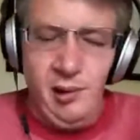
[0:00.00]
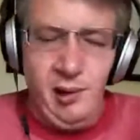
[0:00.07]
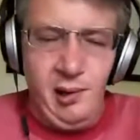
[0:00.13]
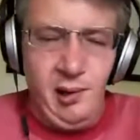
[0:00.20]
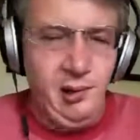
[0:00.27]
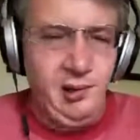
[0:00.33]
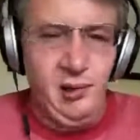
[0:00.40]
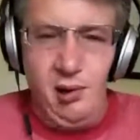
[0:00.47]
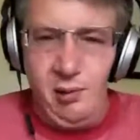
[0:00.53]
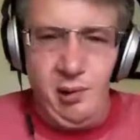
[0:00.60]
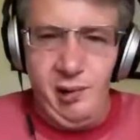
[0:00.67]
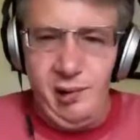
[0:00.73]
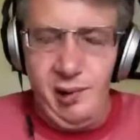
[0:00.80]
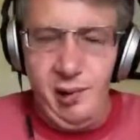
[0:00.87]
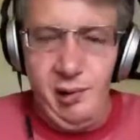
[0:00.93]
It's all
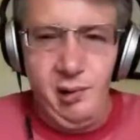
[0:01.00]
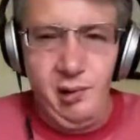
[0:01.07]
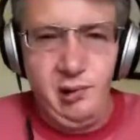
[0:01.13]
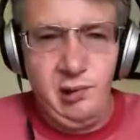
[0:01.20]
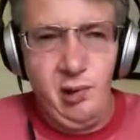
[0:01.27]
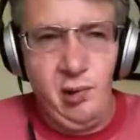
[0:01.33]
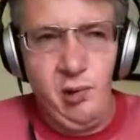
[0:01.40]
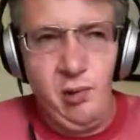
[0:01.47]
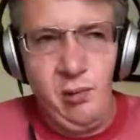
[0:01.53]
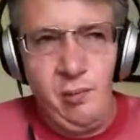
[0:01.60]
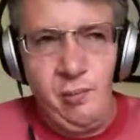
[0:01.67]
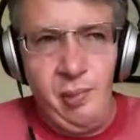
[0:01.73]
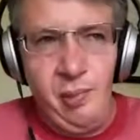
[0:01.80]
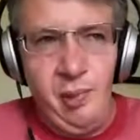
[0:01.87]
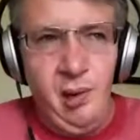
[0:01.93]
right there, and so
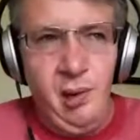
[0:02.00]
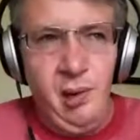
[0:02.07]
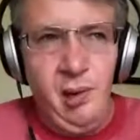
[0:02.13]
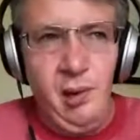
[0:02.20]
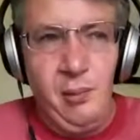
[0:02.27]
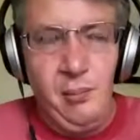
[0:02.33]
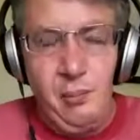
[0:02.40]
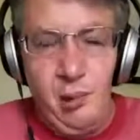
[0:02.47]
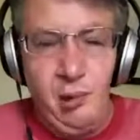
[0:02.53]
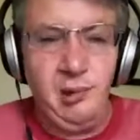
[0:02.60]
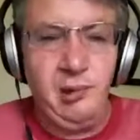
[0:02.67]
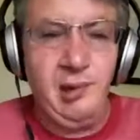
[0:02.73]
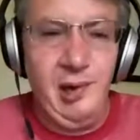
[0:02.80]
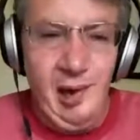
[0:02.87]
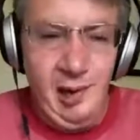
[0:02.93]
a
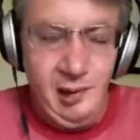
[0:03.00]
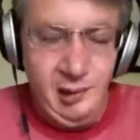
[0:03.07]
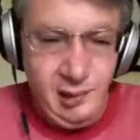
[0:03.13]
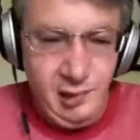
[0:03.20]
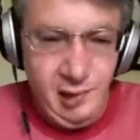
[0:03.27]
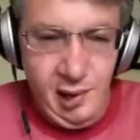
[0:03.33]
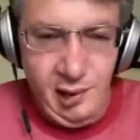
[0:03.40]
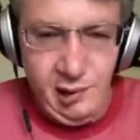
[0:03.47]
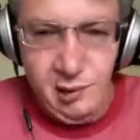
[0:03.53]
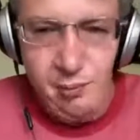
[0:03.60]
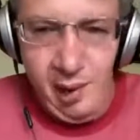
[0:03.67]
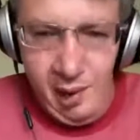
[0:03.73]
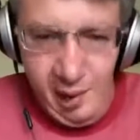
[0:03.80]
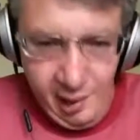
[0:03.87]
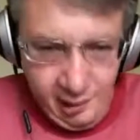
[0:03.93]
person has to take some
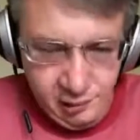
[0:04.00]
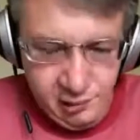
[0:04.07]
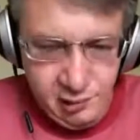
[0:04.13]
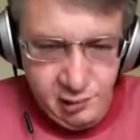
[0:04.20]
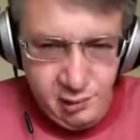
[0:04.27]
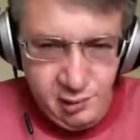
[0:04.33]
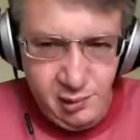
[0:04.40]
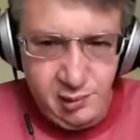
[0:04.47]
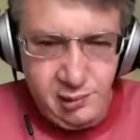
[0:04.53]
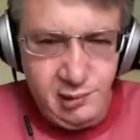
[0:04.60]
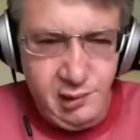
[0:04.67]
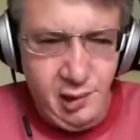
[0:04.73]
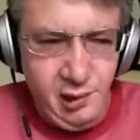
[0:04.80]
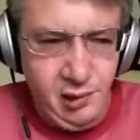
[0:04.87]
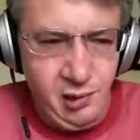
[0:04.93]
action and
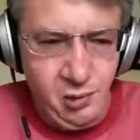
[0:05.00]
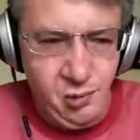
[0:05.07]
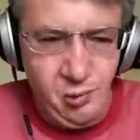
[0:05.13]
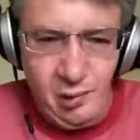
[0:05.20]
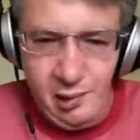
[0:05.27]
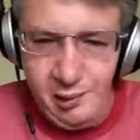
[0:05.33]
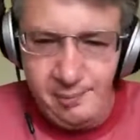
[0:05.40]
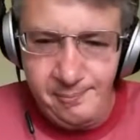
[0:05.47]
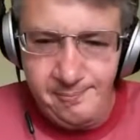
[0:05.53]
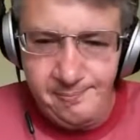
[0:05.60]
say, you know what,